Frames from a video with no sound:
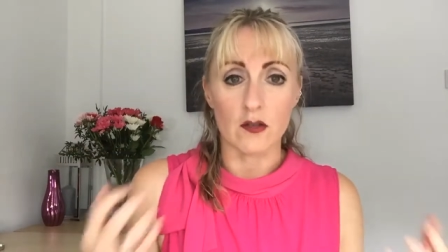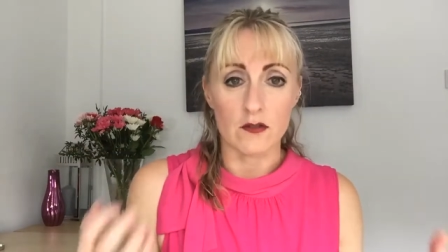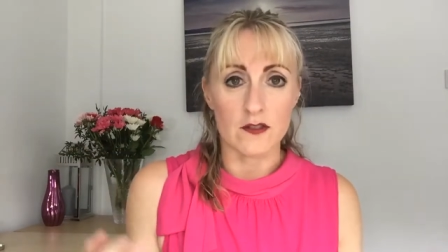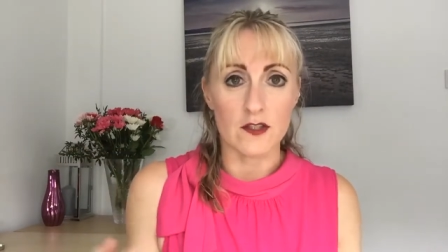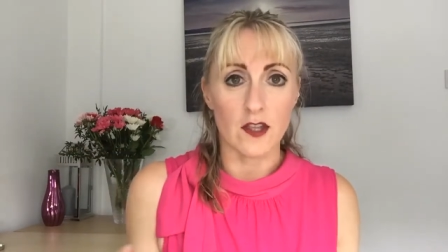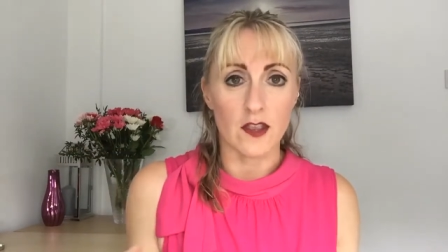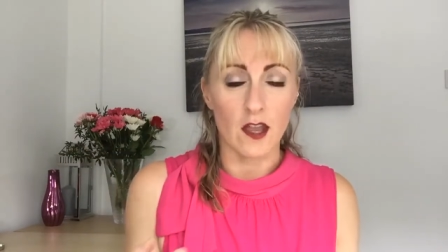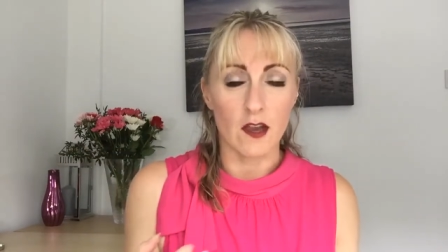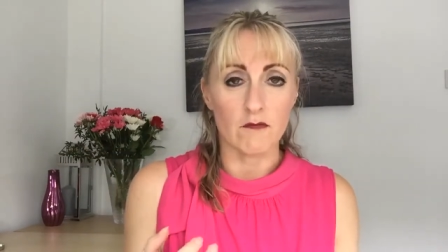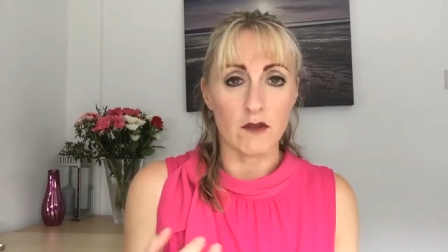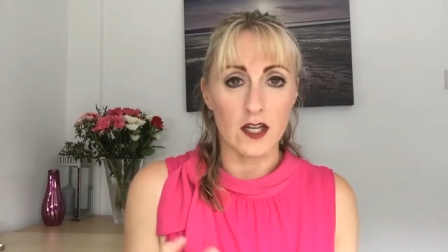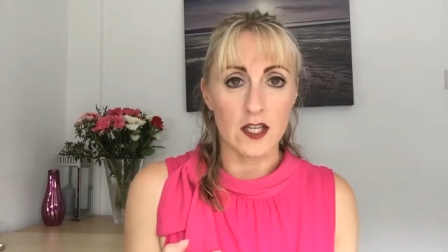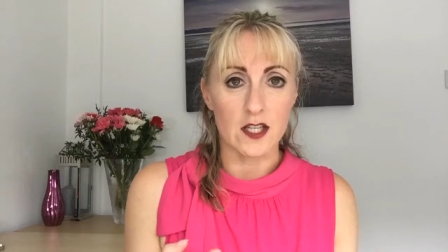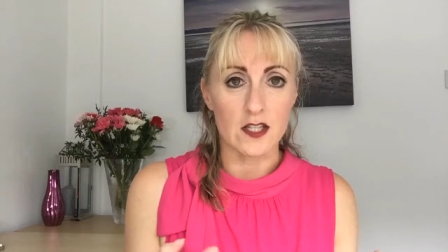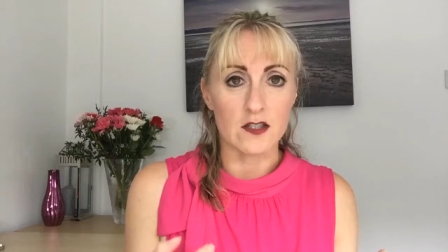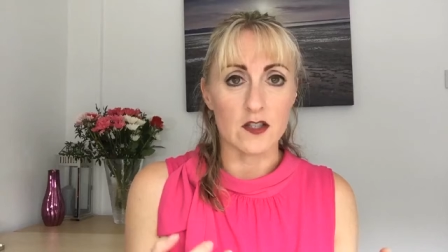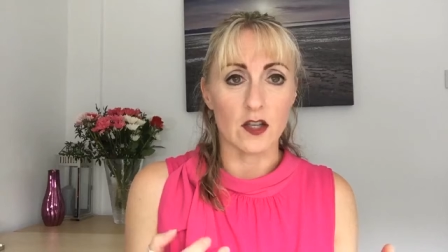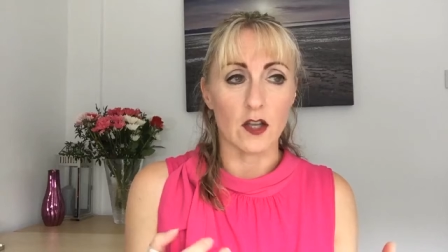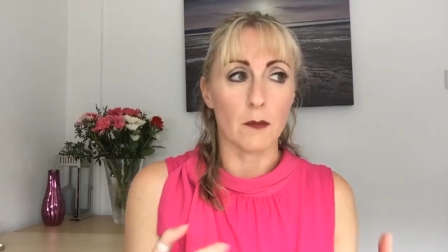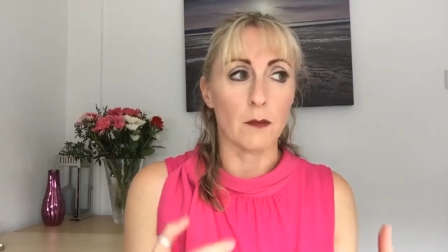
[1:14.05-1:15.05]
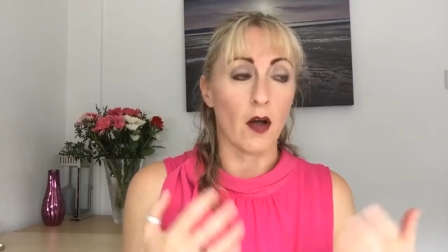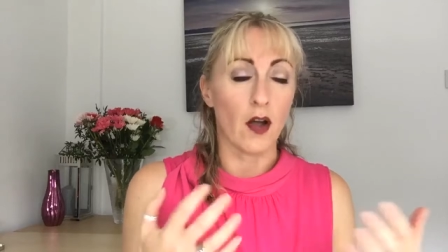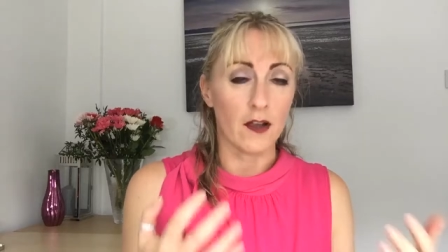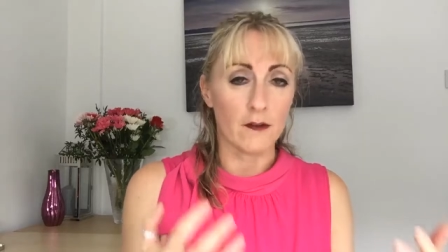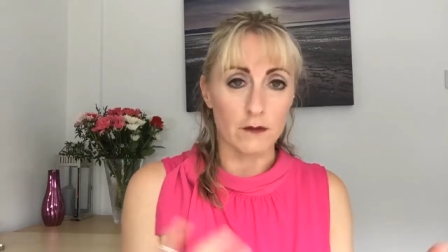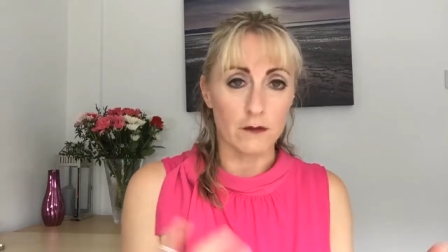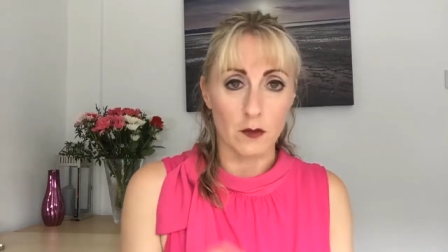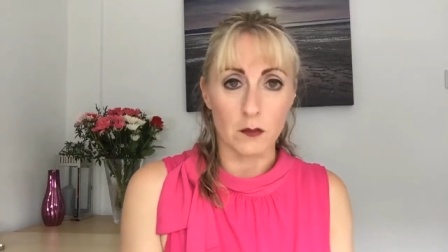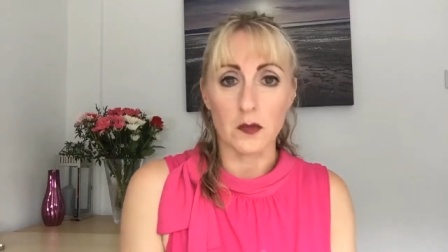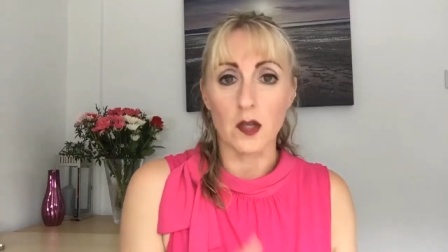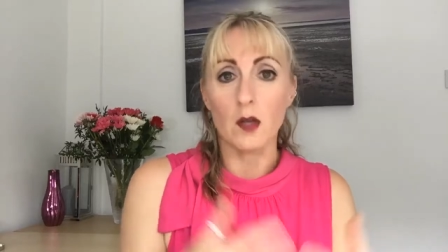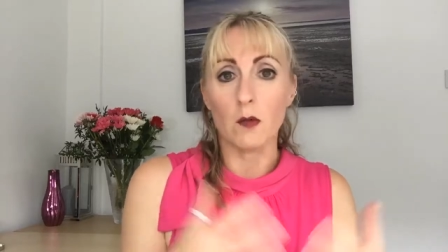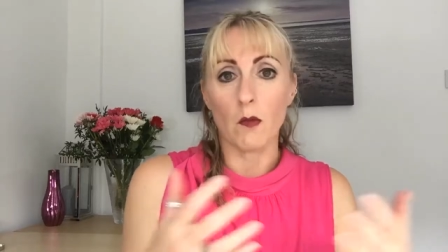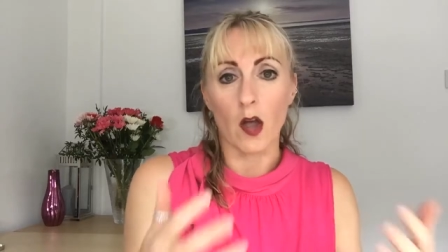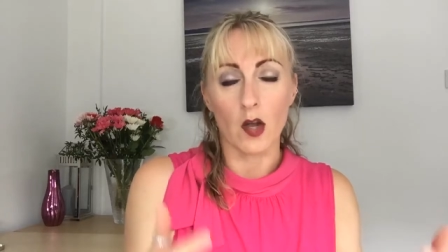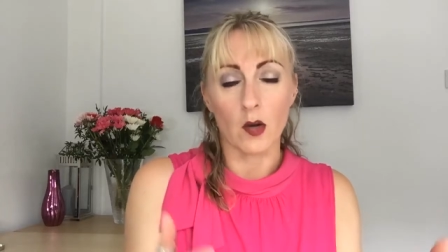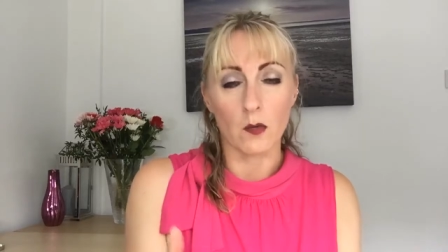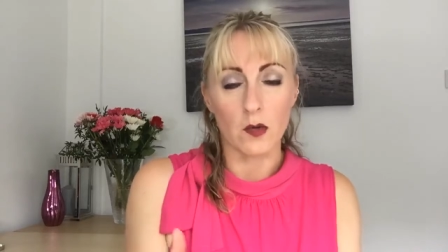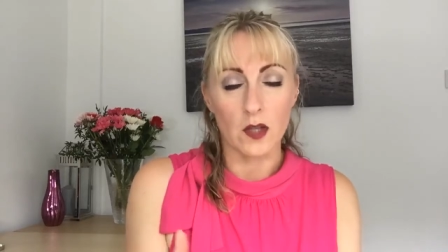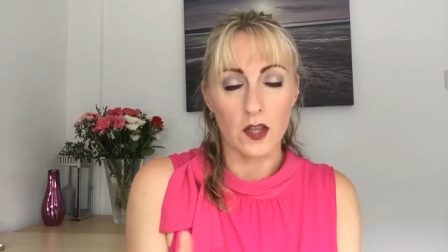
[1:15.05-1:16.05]
they're ready to buy from you,
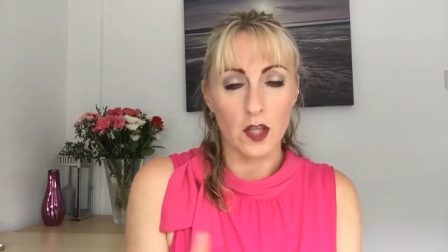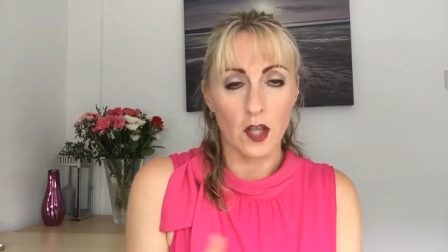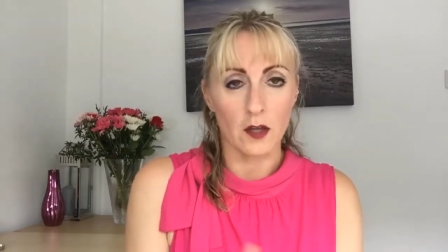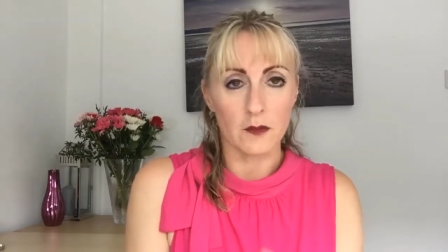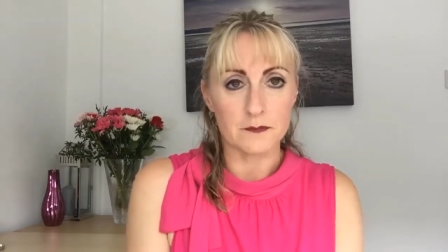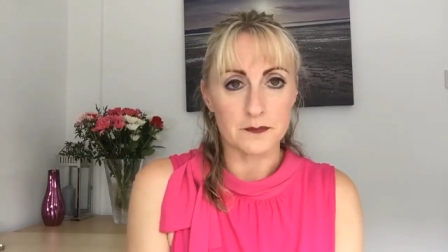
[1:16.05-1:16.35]
work with you.